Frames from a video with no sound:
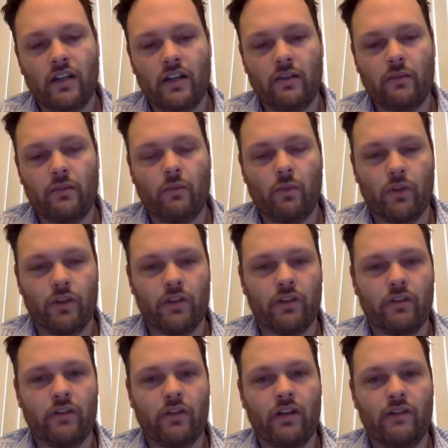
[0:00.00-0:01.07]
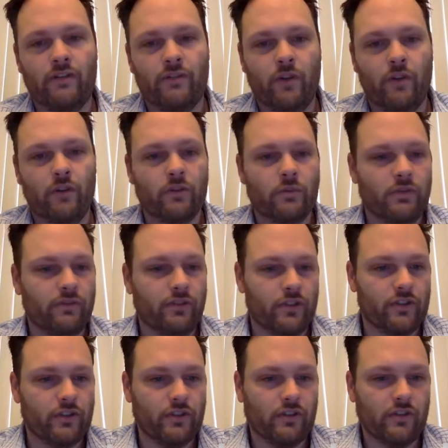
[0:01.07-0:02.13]
were of vulnerable
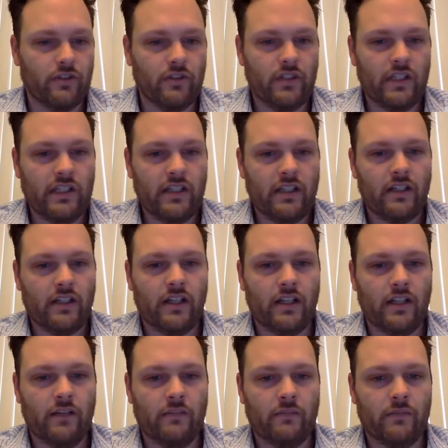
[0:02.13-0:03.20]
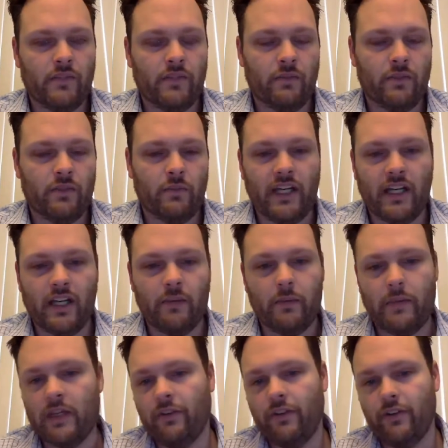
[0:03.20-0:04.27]
versions. Um, which make up
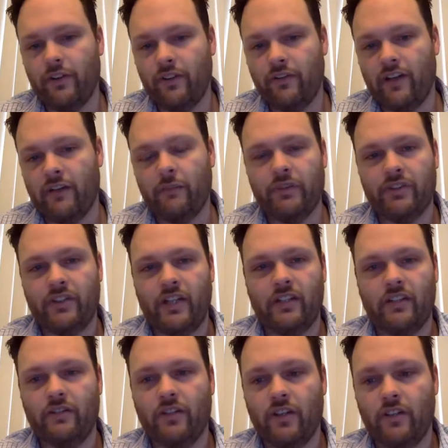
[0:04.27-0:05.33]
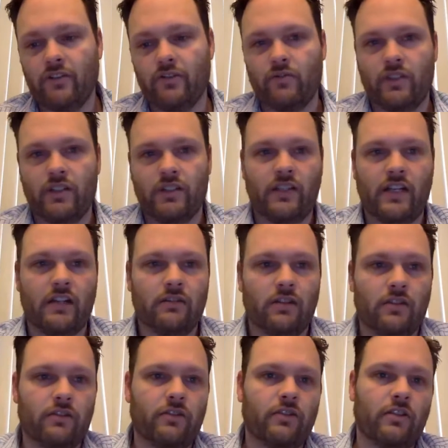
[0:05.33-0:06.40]
about 35% of all the struts
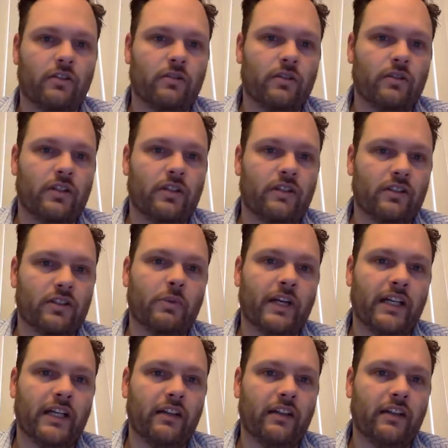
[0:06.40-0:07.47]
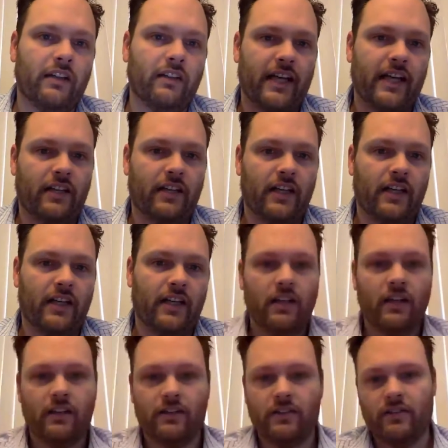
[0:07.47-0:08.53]
downloads. So even despite the fact that
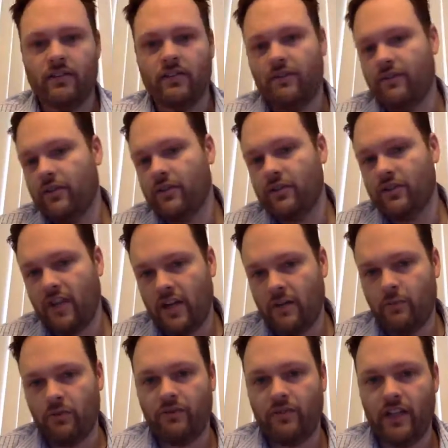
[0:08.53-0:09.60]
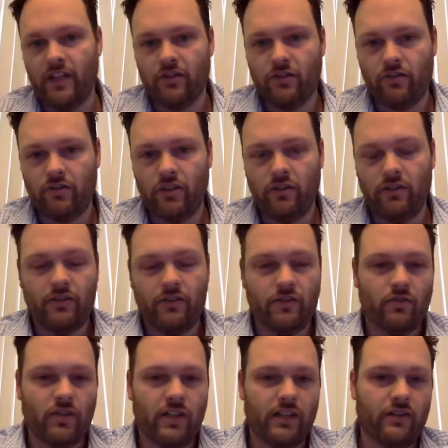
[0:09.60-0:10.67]
this isn't the first high-profile
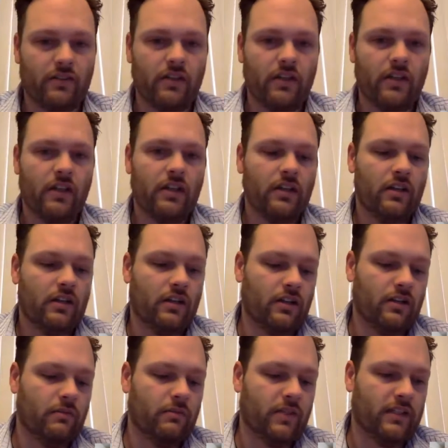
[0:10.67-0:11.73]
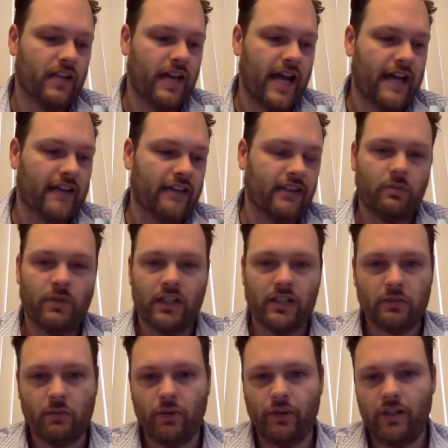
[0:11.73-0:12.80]
struts um, attack that's been
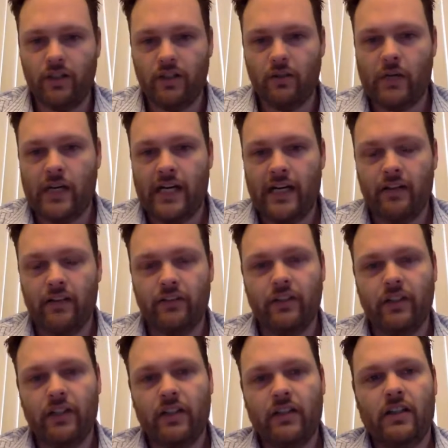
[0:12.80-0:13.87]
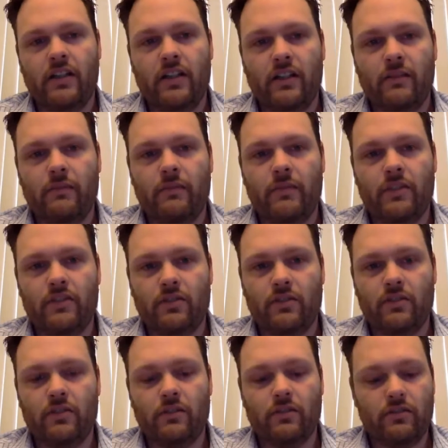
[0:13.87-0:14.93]
exploited in the wild, um, it's
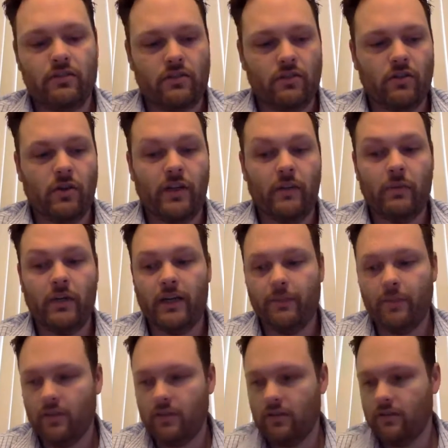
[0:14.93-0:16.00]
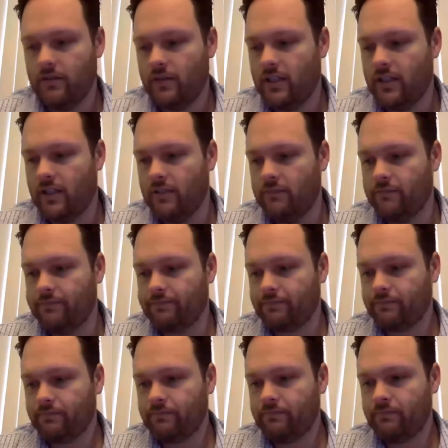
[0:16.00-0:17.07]
still still quite popular. Um,
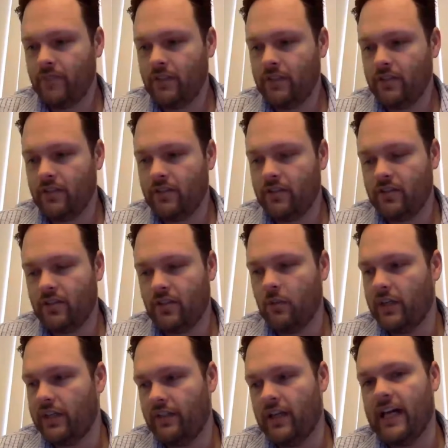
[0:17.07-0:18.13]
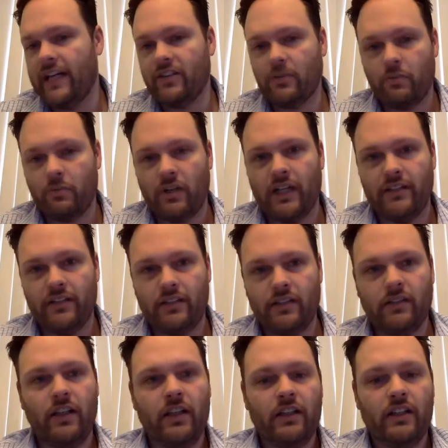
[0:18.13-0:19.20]
somewhat not
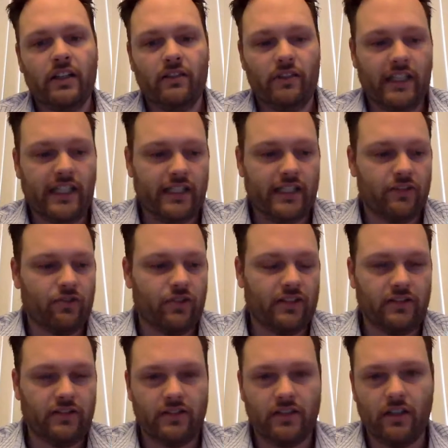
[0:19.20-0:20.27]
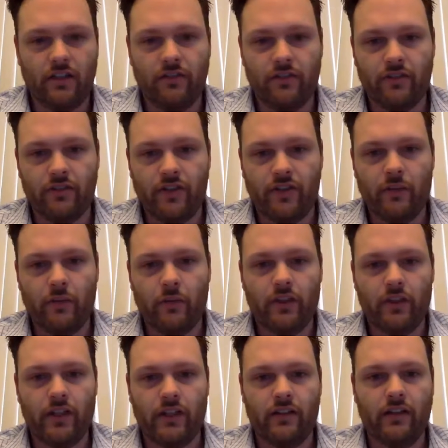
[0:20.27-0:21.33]
surprising, given that Struts itself is a
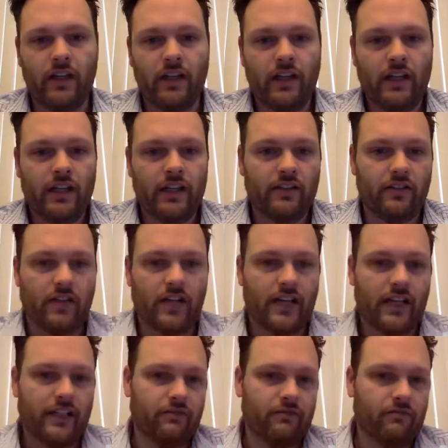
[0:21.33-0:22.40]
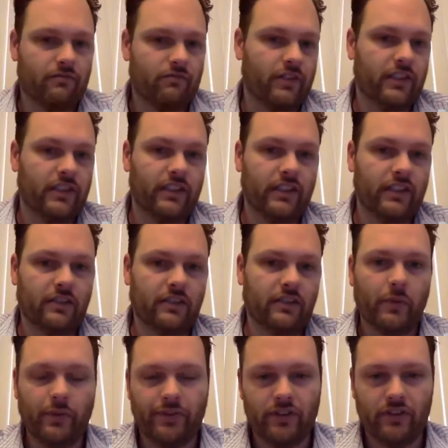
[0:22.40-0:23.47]
framework and it's not really
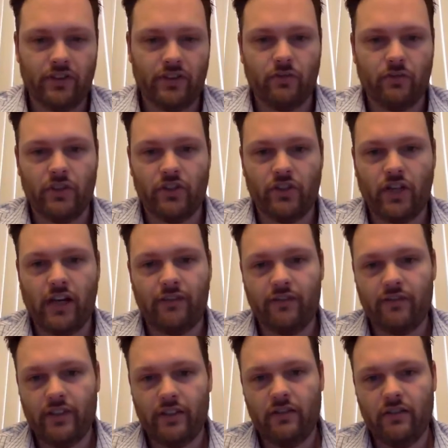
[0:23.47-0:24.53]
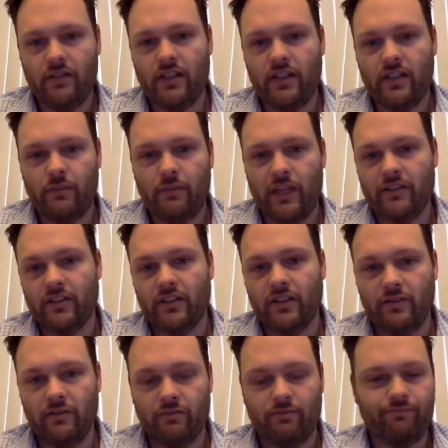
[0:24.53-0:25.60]
simple to just switch off of it. Uh, it basically